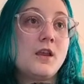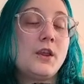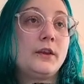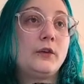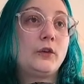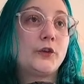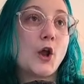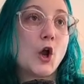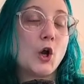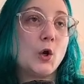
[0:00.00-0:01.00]

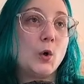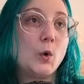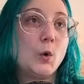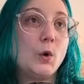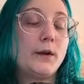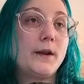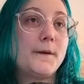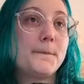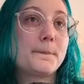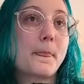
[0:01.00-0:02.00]
So
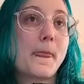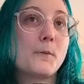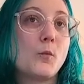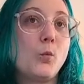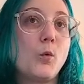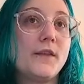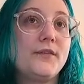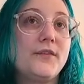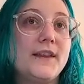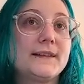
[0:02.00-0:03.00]
what
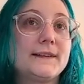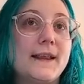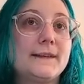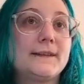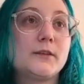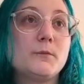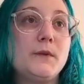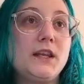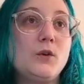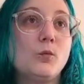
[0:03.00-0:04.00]
this says to
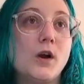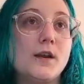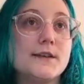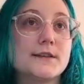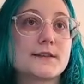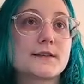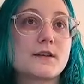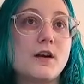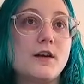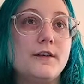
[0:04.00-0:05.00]
me was
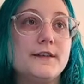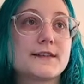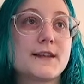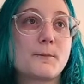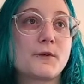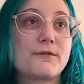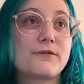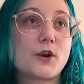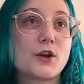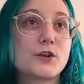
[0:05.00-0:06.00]
on December
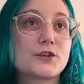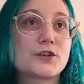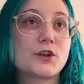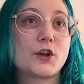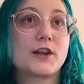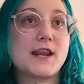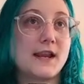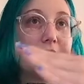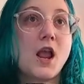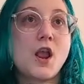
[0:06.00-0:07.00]
1st, or
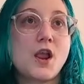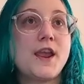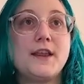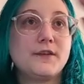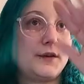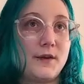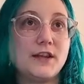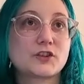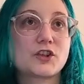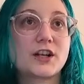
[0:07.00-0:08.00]
it
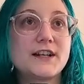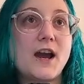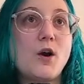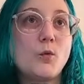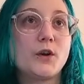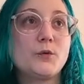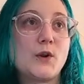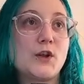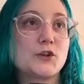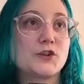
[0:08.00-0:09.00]
started out 1 in
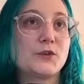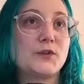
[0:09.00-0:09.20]
100